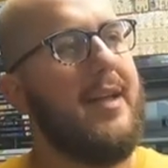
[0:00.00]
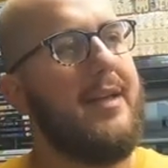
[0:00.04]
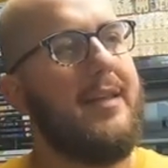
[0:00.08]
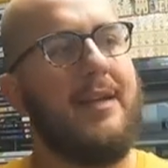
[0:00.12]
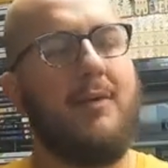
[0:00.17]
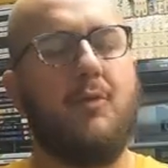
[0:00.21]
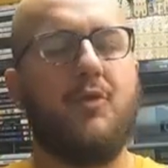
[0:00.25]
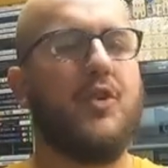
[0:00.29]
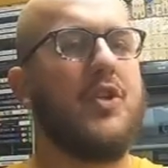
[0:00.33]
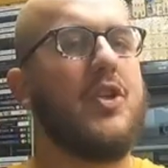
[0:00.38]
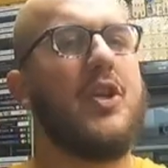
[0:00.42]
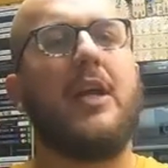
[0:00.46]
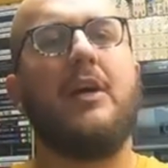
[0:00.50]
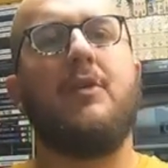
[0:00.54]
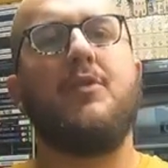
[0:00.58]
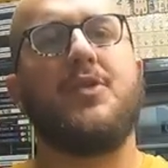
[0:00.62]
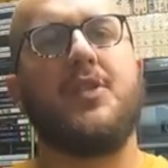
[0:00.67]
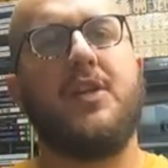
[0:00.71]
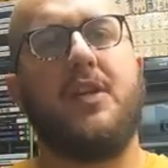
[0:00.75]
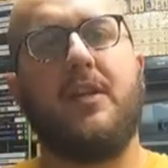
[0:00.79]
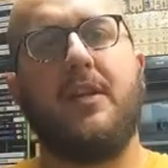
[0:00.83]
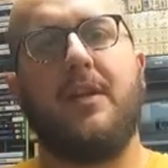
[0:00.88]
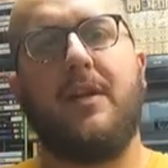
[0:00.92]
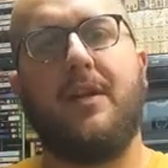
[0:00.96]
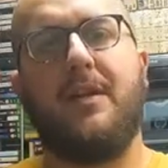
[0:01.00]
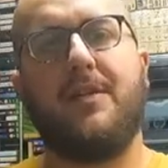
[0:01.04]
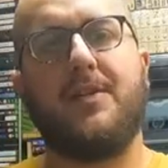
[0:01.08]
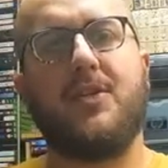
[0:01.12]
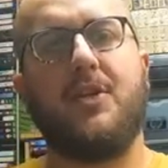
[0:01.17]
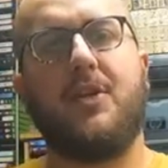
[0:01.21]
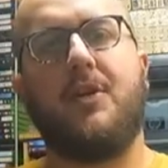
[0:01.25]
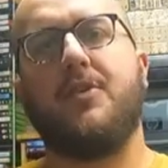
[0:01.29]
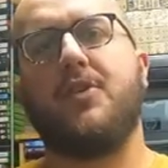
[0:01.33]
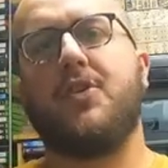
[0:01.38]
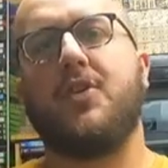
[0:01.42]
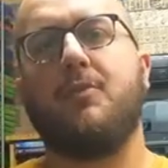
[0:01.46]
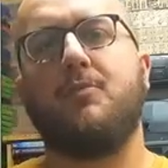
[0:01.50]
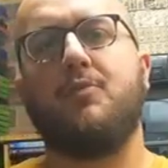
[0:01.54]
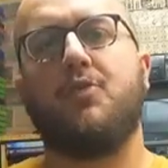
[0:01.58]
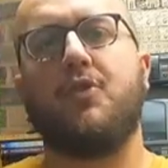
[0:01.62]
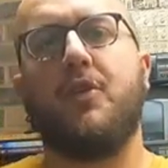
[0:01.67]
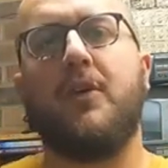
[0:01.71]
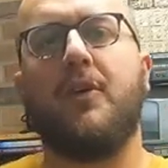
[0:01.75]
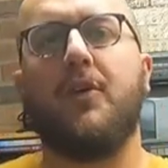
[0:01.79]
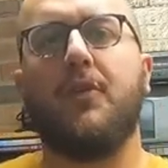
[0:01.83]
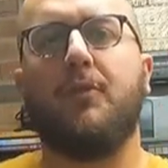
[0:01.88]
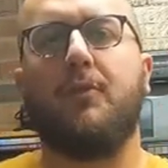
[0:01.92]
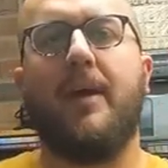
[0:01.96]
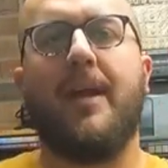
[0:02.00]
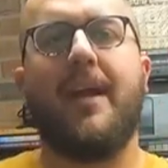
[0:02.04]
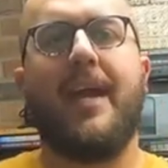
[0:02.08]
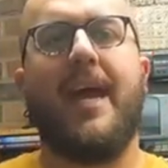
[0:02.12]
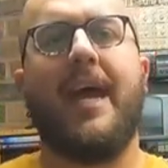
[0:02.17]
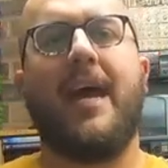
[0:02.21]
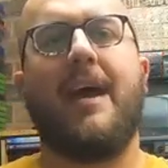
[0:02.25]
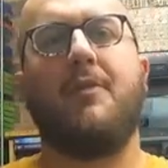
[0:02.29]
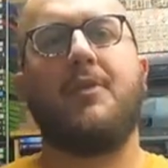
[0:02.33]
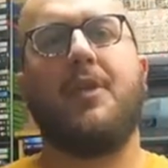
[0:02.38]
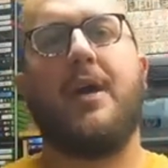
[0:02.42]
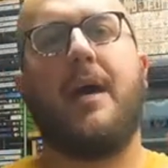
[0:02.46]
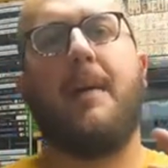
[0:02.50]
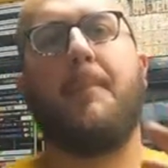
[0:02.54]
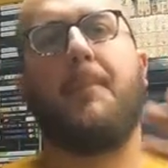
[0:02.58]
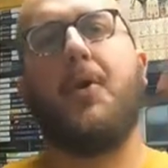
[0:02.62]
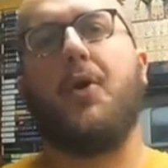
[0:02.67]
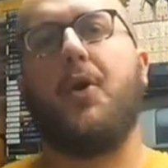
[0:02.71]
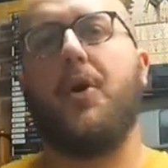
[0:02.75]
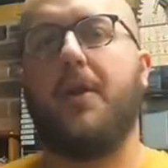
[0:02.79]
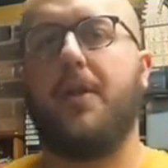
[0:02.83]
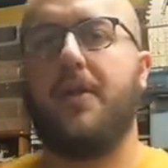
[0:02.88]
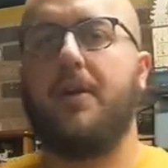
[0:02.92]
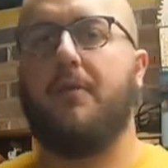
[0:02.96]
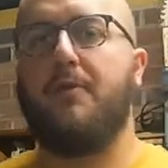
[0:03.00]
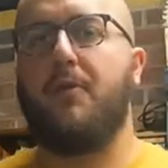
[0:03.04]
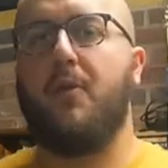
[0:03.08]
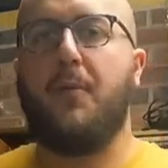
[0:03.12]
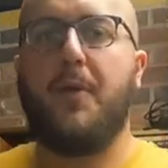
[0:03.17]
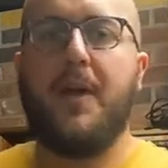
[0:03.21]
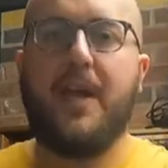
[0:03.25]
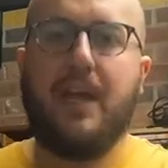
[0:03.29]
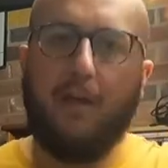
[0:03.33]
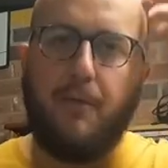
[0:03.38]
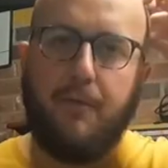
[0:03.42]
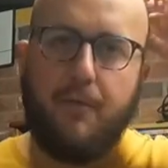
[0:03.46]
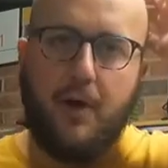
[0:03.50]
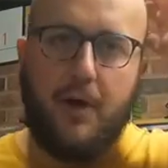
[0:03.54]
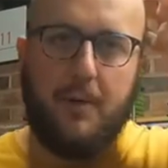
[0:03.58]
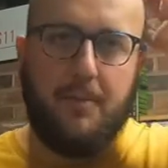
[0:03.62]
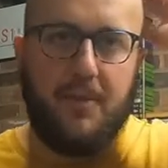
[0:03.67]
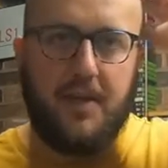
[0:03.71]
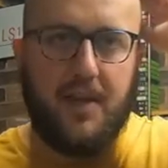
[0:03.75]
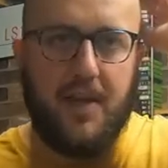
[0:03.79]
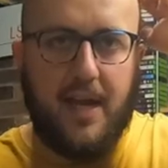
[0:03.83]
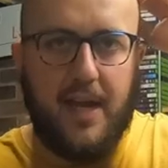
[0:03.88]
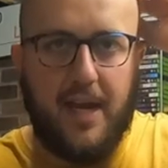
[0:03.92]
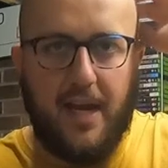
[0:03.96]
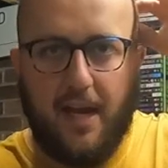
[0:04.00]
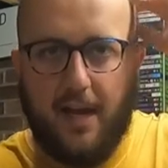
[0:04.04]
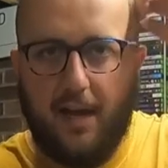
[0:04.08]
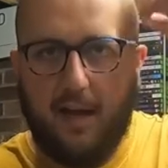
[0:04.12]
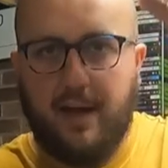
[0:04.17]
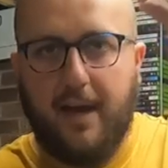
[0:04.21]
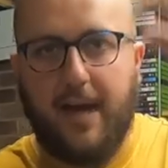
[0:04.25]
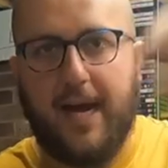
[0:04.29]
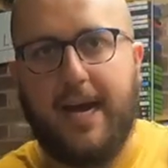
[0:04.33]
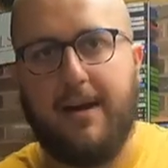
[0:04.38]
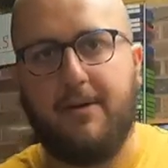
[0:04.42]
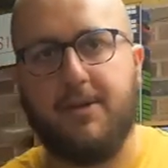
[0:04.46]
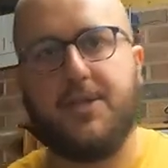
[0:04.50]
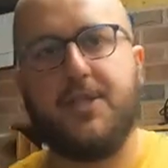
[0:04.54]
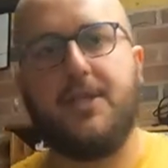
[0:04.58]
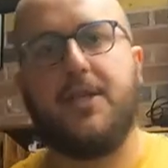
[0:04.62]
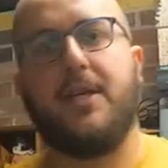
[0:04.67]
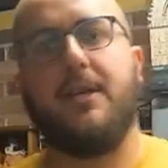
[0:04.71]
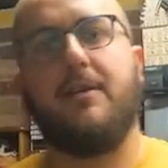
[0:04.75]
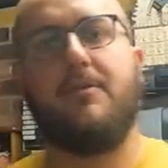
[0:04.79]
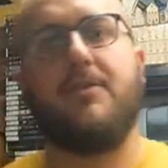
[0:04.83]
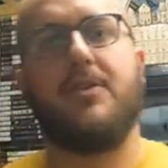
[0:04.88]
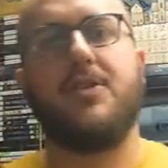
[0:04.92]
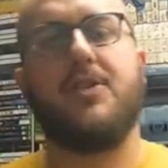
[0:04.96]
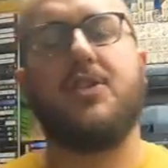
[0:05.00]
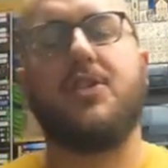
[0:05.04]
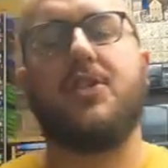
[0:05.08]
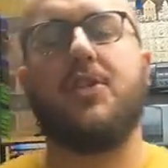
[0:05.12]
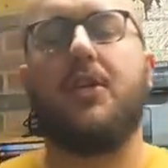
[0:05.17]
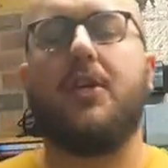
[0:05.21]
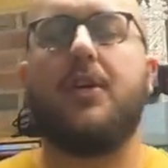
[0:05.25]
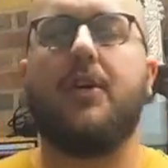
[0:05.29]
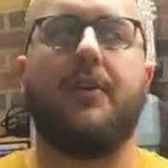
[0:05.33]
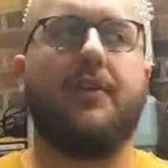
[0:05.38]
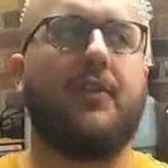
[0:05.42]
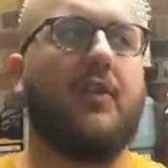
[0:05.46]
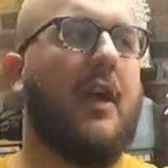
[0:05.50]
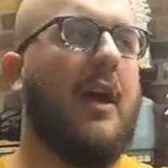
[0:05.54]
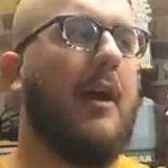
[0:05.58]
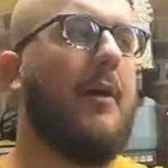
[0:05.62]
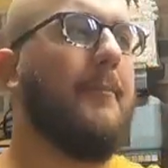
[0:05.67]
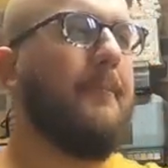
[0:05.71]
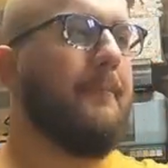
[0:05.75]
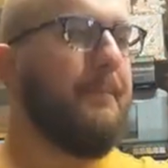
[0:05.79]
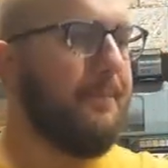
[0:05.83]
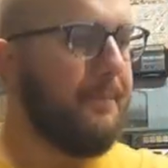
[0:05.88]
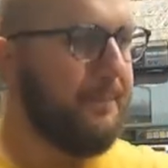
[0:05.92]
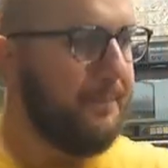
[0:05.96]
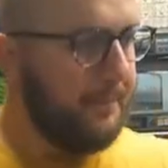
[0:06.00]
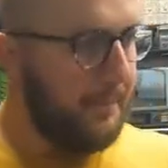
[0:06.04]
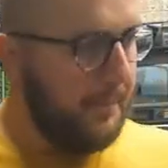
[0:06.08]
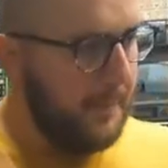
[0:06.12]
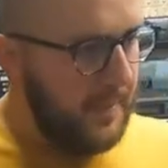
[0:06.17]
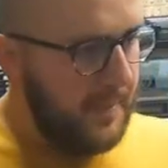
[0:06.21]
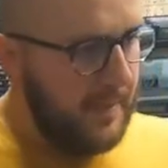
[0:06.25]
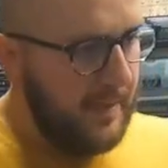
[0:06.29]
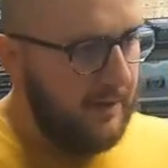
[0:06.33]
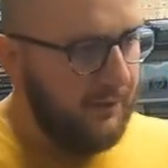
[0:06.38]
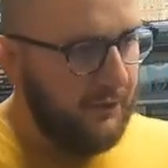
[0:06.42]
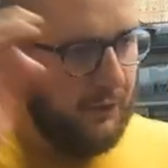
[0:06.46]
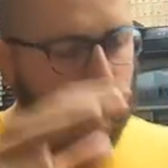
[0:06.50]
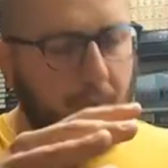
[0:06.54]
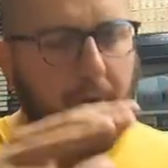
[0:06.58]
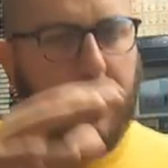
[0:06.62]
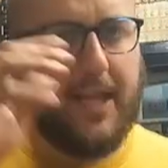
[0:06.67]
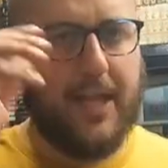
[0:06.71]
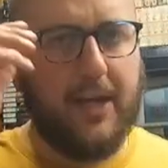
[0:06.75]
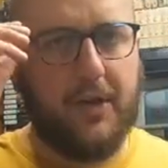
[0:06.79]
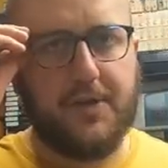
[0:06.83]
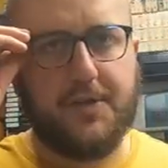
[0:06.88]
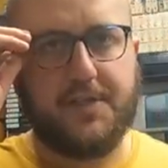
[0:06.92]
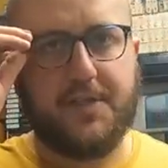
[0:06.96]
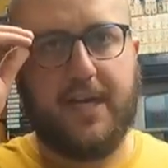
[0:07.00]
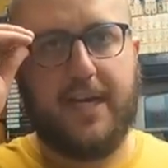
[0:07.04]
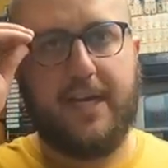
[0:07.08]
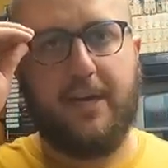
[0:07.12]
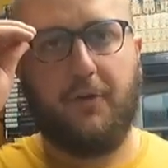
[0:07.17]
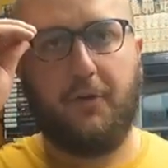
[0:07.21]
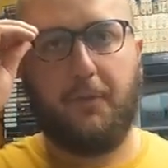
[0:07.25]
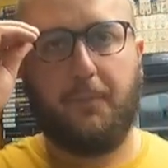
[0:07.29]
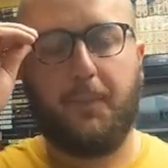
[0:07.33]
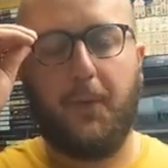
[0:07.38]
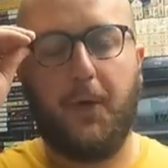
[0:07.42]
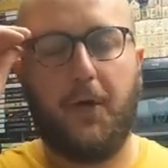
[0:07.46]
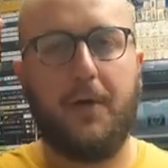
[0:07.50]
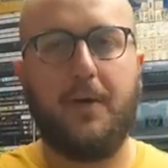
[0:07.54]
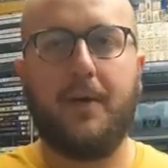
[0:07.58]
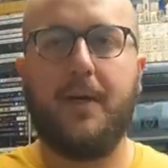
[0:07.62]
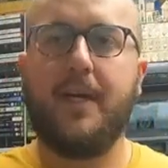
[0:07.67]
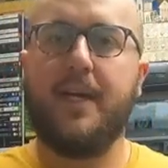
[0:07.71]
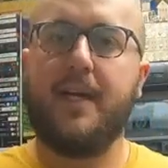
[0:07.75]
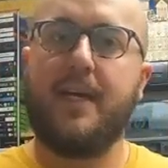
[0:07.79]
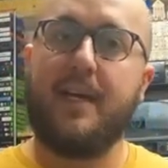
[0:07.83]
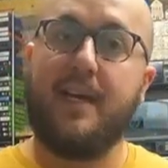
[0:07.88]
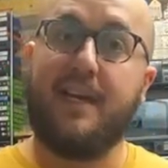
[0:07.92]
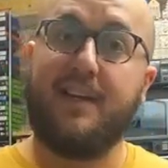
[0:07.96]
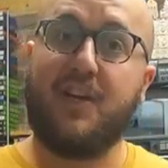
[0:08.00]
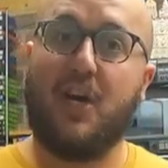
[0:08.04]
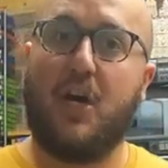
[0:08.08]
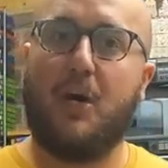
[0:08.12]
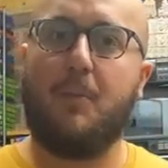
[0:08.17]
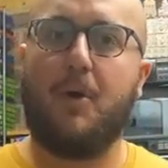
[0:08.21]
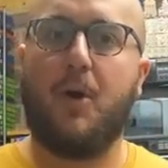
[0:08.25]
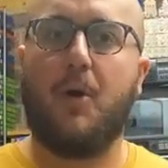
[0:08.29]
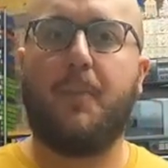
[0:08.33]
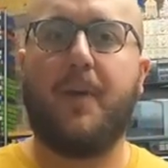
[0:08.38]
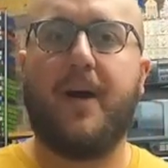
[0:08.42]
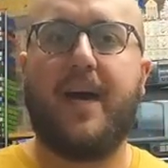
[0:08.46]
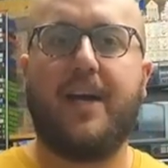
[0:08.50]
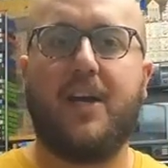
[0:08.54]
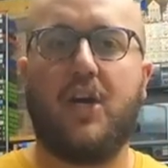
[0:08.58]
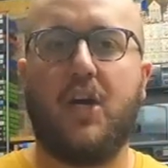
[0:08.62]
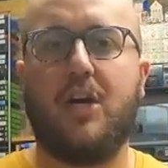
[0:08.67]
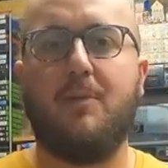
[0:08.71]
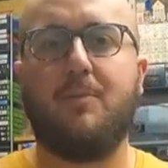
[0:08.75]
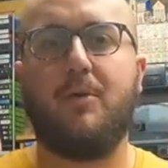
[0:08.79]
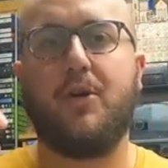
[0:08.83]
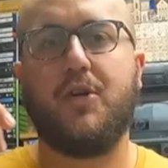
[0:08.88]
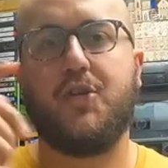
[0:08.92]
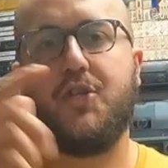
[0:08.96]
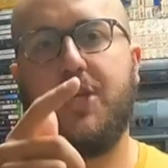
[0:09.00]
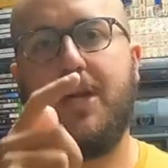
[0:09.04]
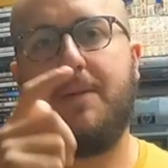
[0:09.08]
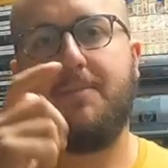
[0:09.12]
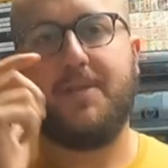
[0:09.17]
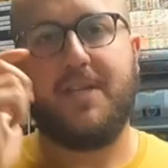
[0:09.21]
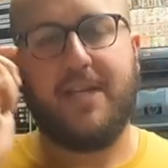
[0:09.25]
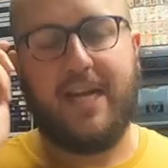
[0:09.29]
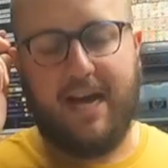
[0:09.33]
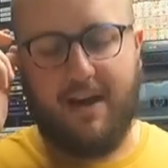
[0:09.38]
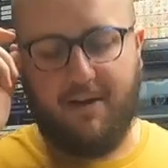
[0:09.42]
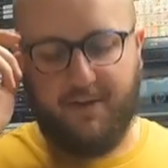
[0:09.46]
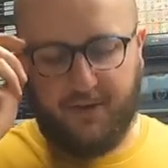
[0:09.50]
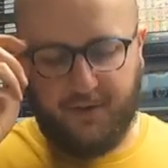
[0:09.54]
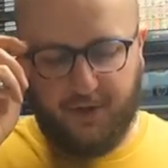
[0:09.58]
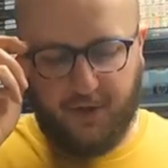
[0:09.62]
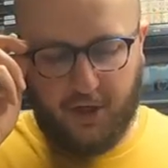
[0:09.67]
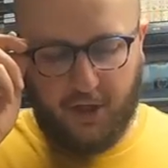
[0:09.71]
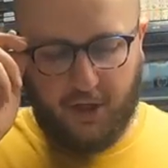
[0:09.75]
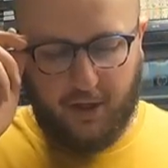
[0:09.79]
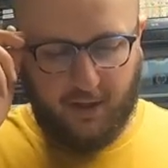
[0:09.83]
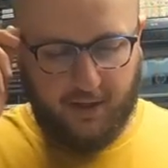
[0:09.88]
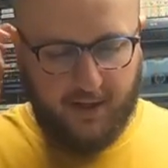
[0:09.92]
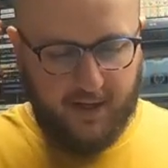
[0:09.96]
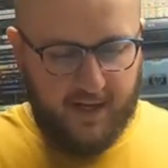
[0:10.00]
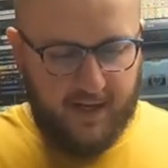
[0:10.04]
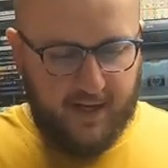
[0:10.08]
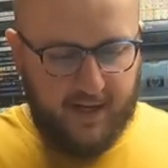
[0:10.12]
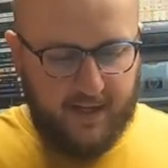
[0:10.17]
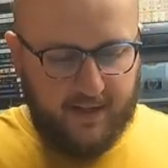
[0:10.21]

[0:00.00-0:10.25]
There were just loads of some drills went out that I bought the other week from the house clearance stall. So some really good sales, but got them all packed, got them all shipped and out the door.